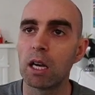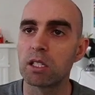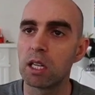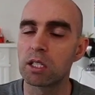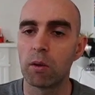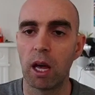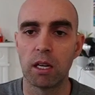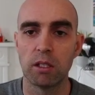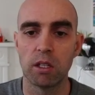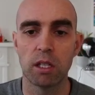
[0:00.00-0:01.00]
so let's go ahead
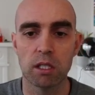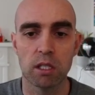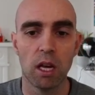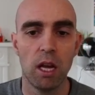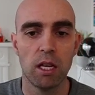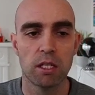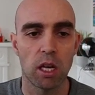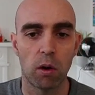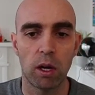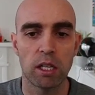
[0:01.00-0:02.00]
and do this. So in